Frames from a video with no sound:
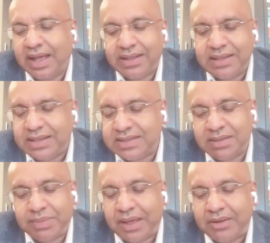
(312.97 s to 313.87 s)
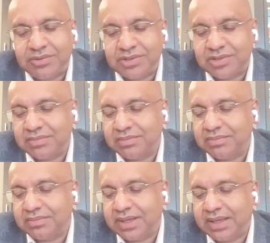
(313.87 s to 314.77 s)
I think it's about,
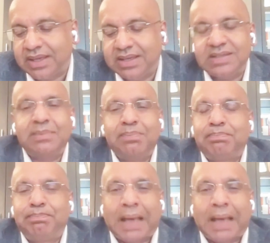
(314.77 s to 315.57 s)
it's the